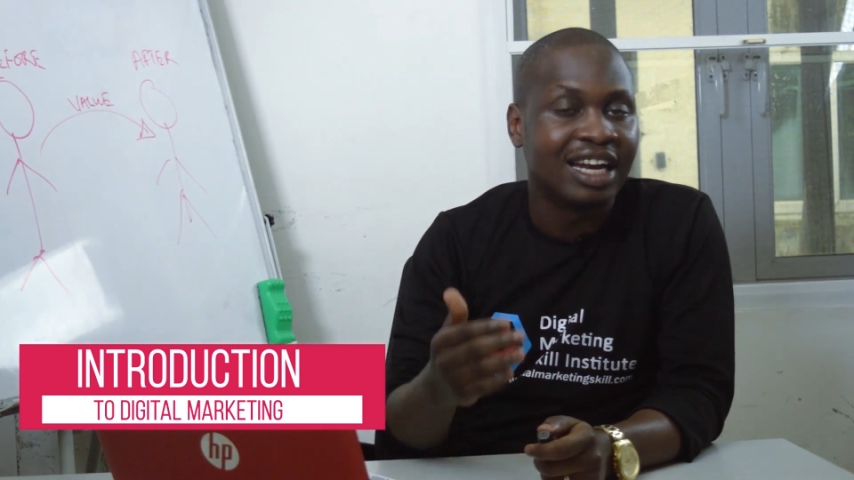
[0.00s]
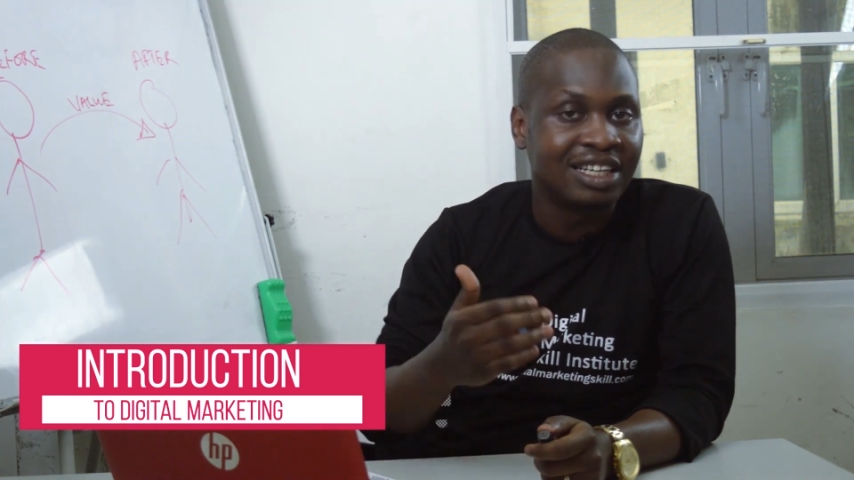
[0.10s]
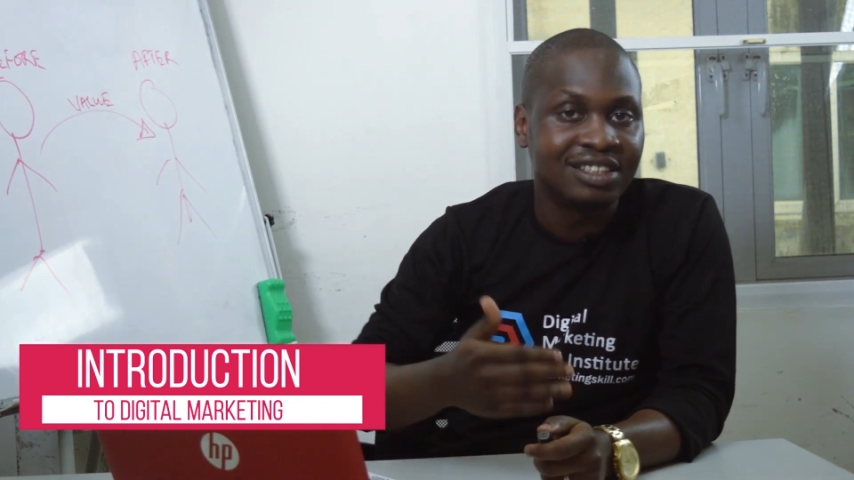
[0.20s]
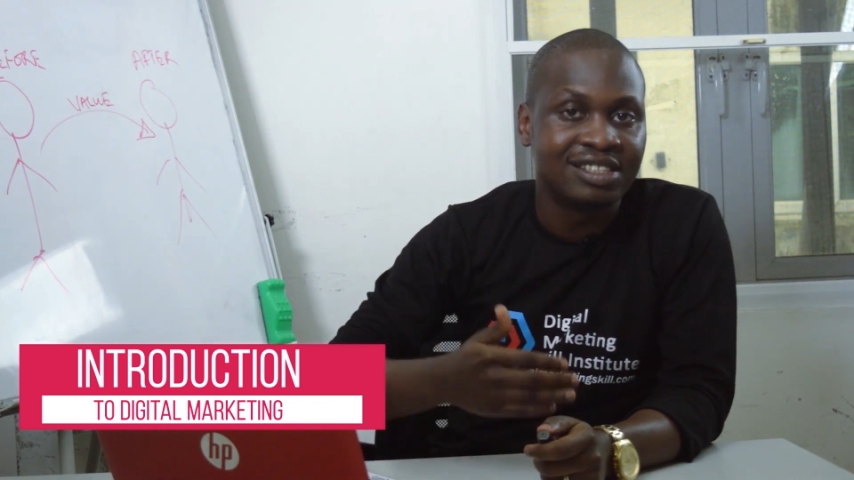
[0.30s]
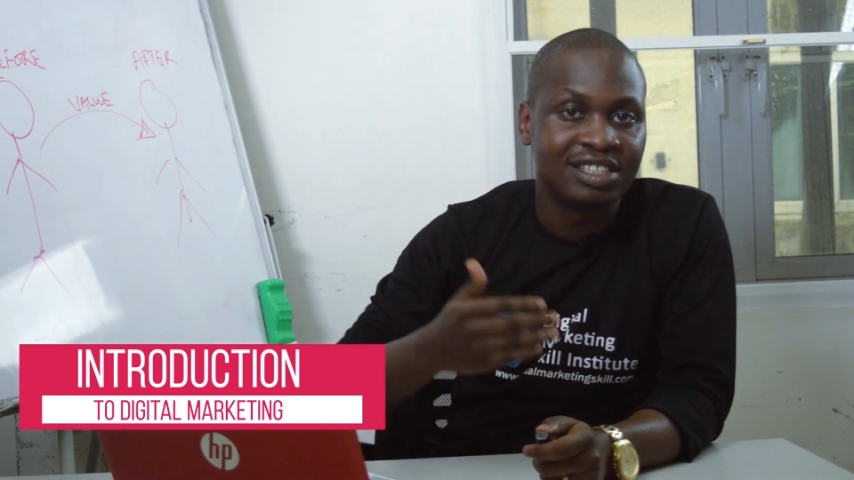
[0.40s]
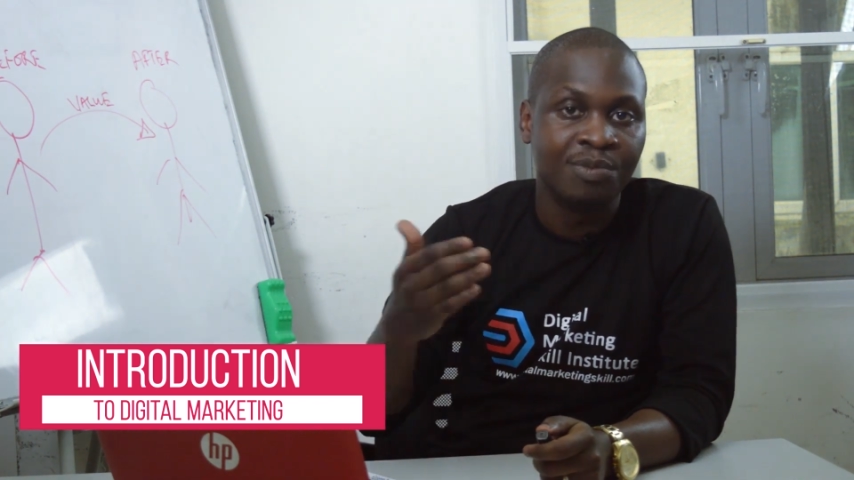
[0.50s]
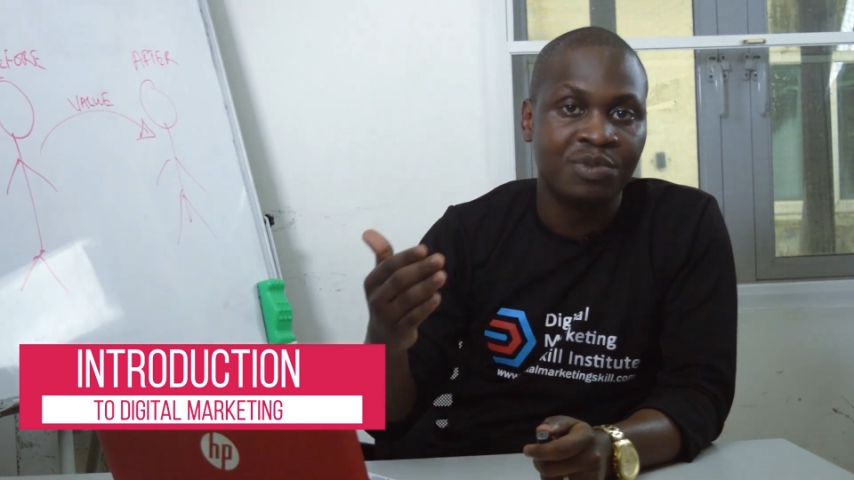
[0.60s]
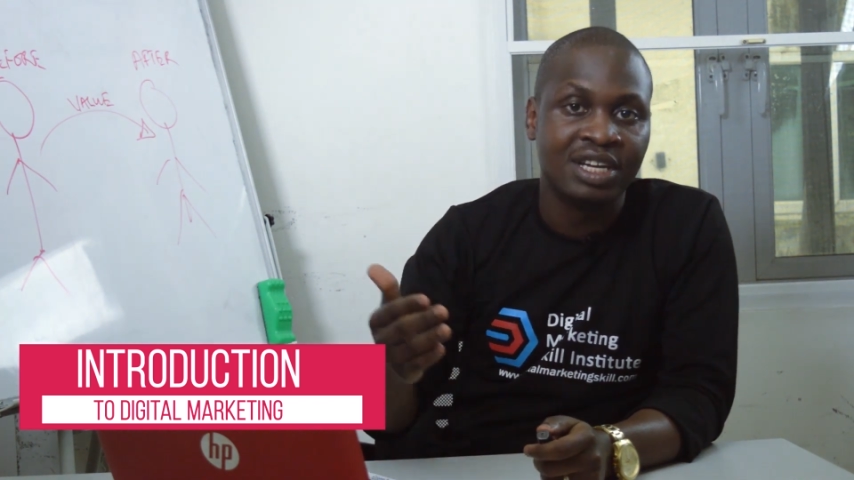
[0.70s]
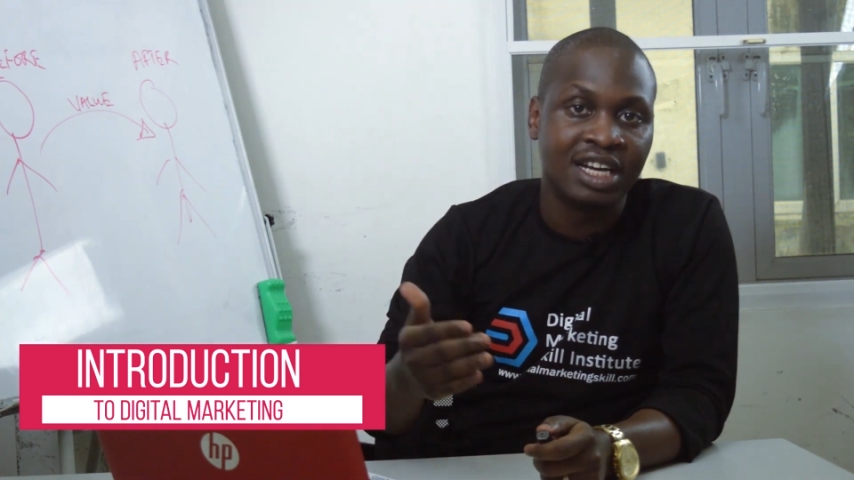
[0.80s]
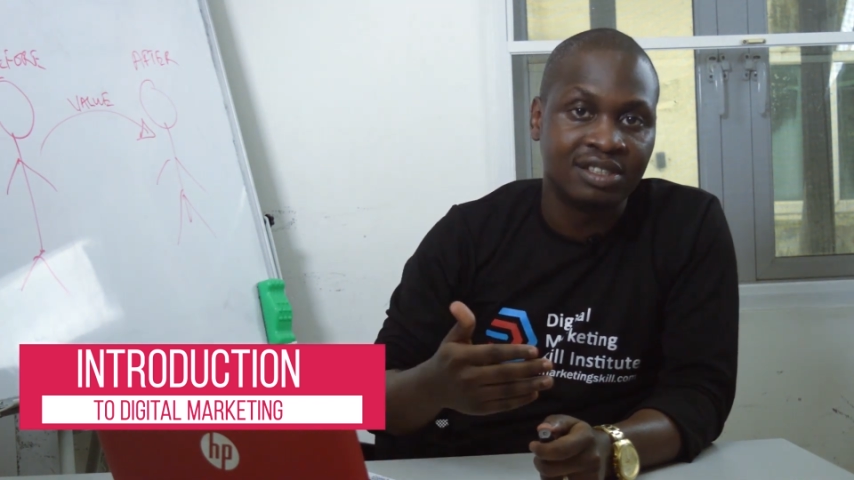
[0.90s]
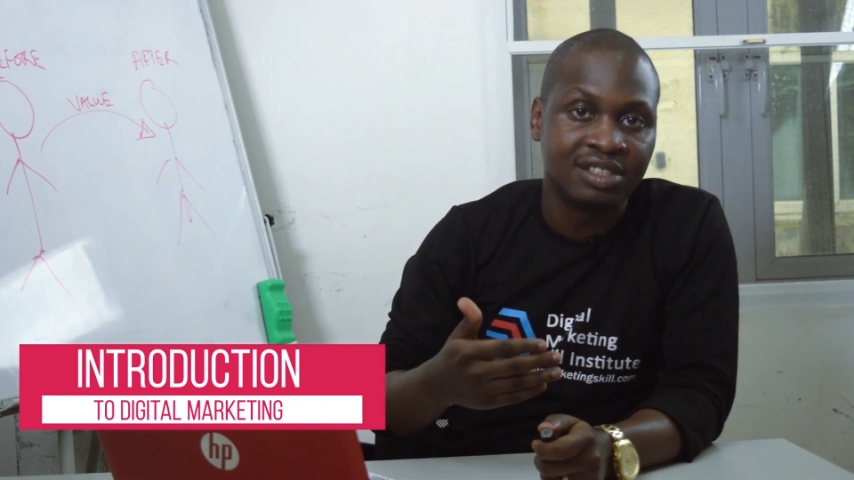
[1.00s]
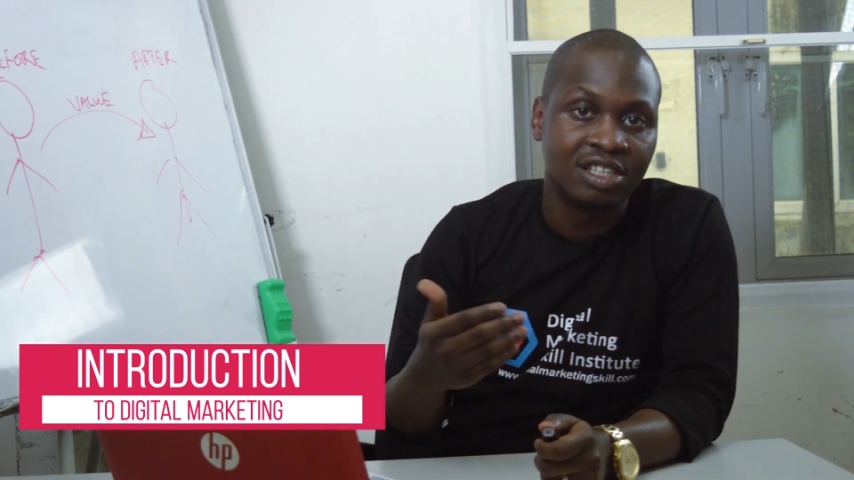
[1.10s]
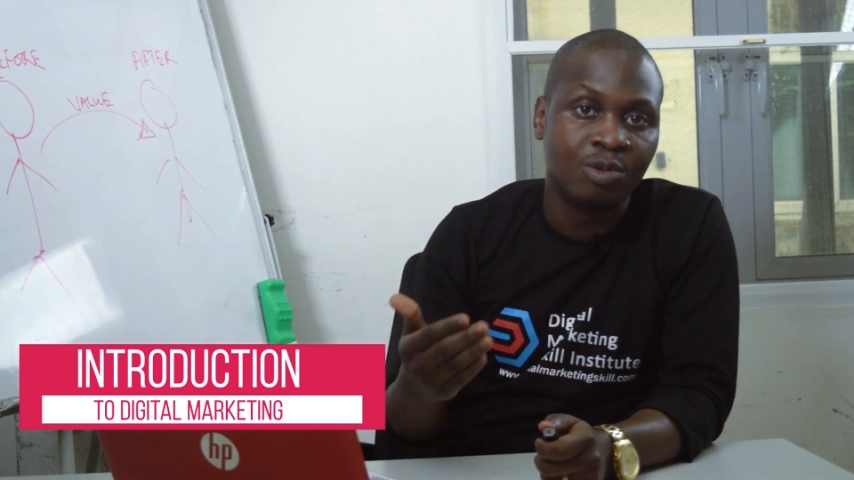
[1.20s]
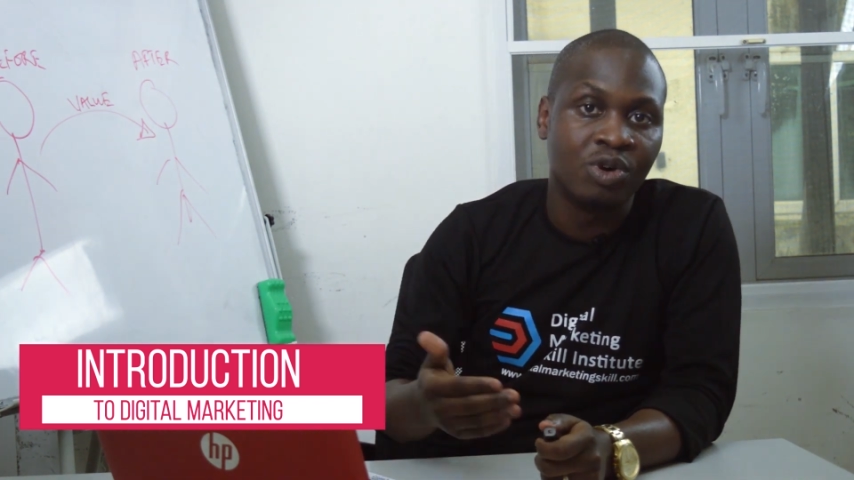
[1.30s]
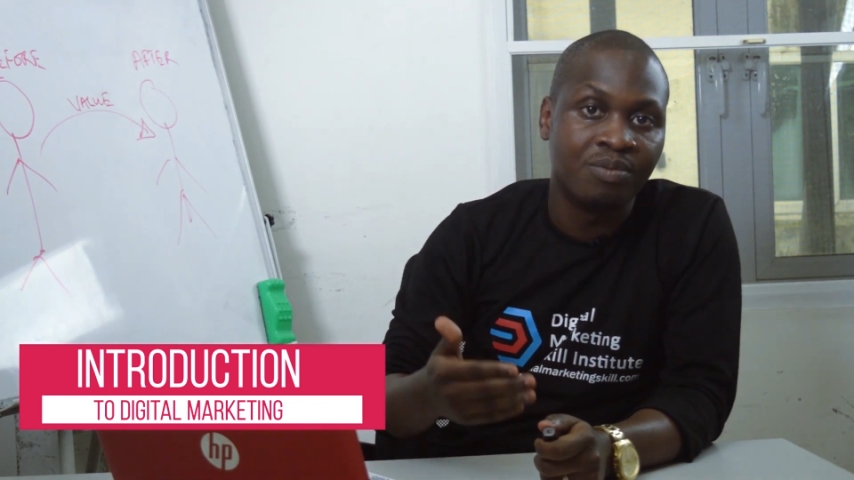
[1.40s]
And that's the same thing. That's the same